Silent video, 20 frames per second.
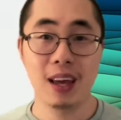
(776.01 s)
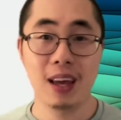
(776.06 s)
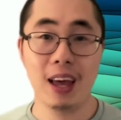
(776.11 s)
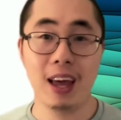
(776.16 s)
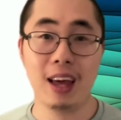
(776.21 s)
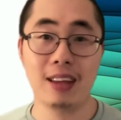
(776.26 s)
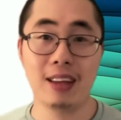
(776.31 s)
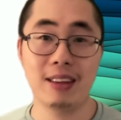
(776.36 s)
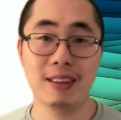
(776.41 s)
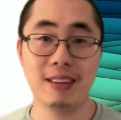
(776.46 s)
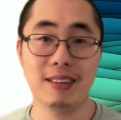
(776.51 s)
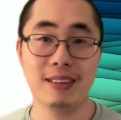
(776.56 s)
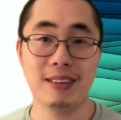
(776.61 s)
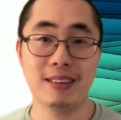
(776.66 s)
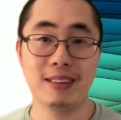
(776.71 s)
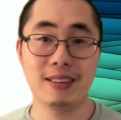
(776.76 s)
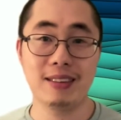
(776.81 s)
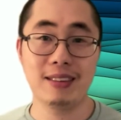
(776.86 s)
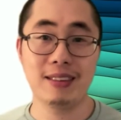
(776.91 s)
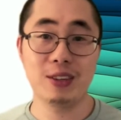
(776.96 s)
And
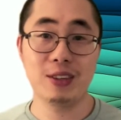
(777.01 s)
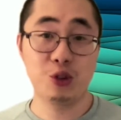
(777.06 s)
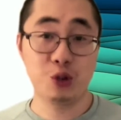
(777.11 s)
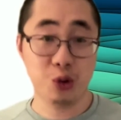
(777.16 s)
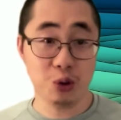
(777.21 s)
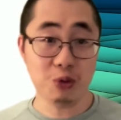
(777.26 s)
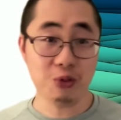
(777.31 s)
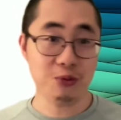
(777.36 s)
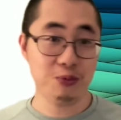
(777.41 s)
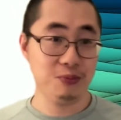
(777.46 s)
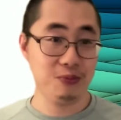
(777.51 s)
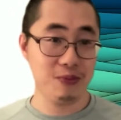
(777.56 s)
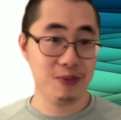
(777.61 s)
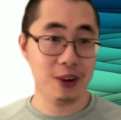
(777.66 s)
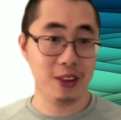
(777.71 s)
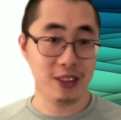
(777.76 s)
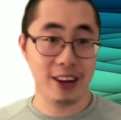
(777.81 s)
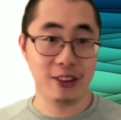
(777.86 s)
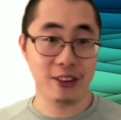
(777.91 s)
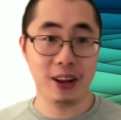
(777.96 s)
the truth, on
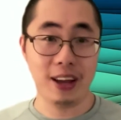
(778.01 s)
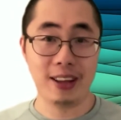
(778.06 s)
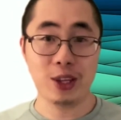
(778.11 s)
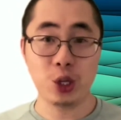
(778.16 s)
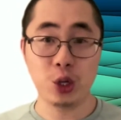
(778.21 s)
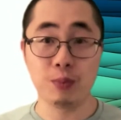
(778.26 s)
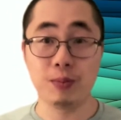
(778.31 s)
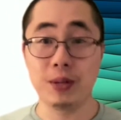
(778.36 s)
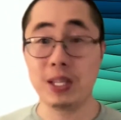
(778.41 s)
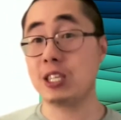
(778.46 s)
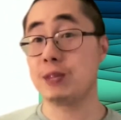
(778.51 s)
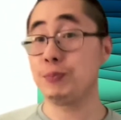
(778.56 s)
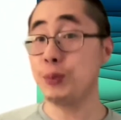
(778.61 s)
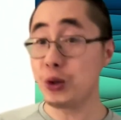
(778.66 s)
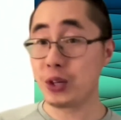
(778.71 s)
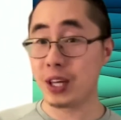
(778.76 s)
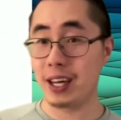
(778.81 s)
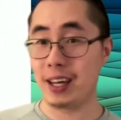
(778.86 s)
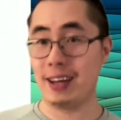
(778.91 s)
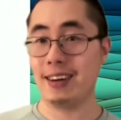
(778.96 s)
the other hand, could be
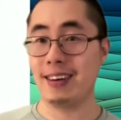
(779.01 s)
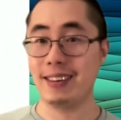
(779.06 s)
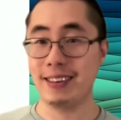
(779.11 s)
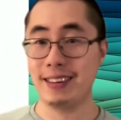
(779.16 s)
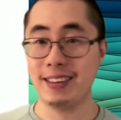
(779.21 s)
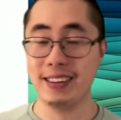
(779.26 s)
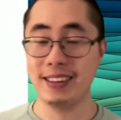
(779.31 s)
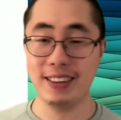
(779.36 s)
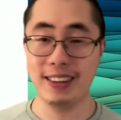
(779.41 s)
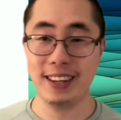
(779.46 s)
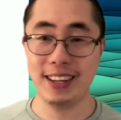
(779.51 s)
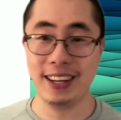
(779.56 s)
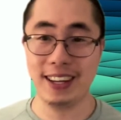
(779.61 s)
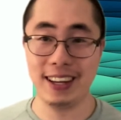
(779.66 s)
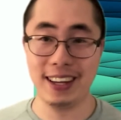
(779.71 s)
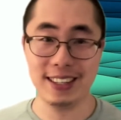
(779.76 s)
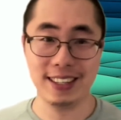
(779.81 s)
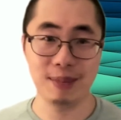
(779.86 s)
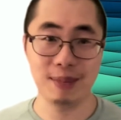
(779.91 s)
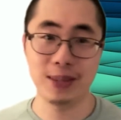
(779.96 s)
spooky
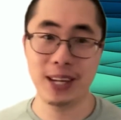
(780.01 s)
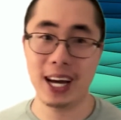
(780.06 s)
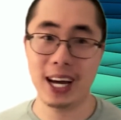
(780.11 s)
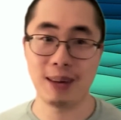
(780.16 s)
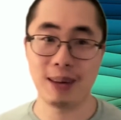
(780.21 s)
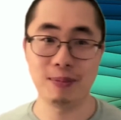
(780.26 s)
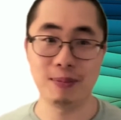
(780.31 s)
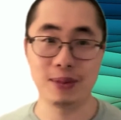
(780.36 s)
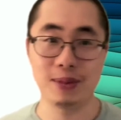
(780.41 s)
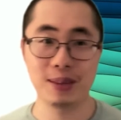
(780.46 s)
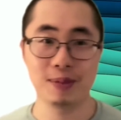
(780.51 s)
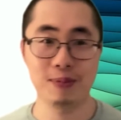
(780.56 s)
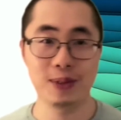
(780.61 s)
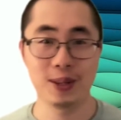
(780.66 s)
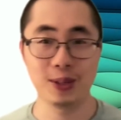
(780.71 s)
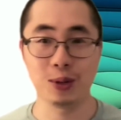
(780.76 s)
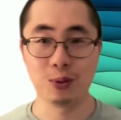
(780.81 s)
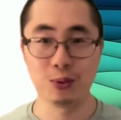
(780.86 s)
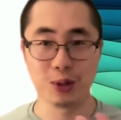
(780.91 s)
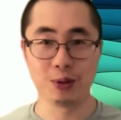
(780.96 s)
sometimes.
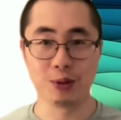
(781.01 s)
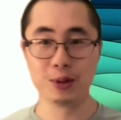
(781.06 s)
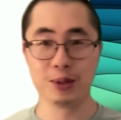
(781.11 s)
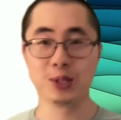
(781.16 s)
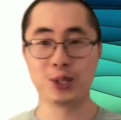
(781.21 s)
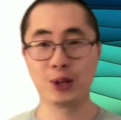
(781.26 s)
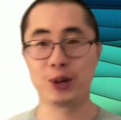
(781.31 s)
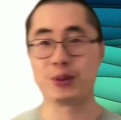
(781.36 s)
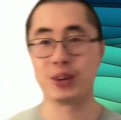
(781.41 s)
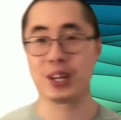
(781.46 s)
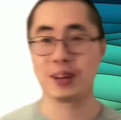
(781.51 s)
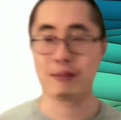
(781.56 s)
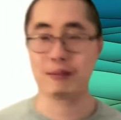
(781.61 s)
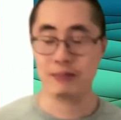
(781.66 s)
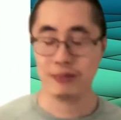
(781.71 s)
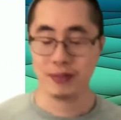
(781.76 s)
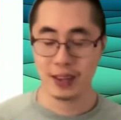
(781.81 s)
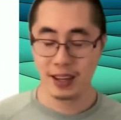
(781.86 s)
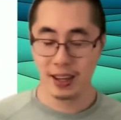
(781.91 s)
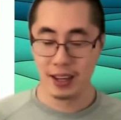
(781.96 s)
So, real story.
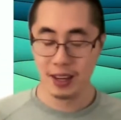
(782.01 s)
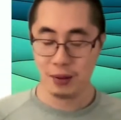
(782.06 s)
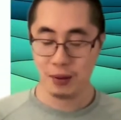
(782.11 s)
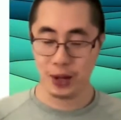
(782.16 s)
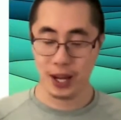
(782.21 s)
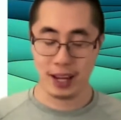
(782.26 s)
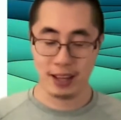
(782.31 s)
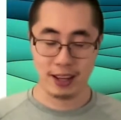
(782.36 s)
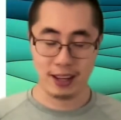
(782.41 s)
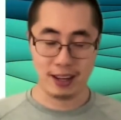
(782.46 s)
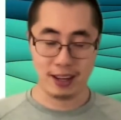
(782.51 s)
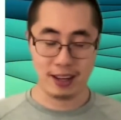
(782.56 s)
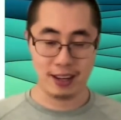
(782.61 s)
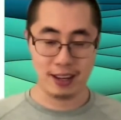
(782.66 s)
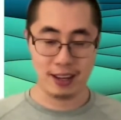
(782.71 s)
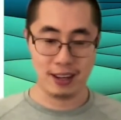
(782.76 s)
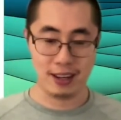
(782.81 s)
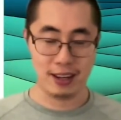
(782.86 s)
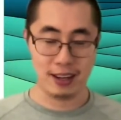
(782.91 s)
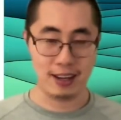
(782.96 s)
We had
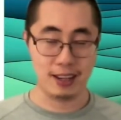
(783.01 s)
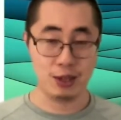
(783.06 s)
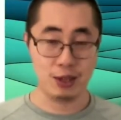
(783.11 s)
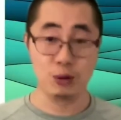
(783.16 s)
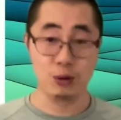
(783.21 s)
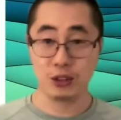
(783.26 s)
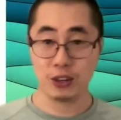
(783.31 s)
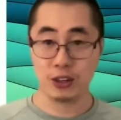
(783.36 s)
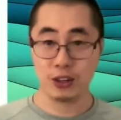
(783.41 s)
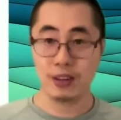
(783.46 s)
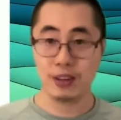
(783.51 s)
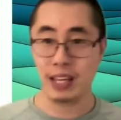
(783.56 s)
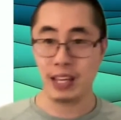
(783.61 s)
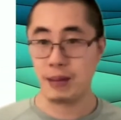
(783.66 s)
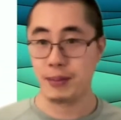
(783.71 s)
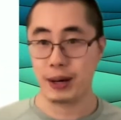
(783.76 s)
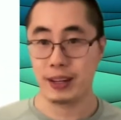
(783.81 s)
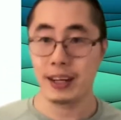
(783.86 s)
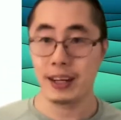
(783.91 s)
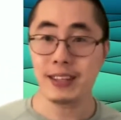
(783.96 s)
a user
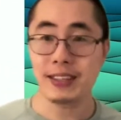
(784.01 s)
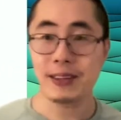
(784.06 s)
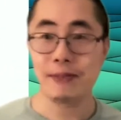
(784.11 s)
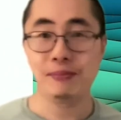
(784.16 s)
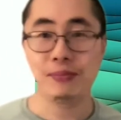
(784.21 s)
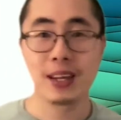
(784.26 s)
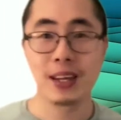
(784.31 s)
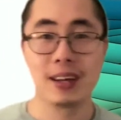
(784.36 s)
email us.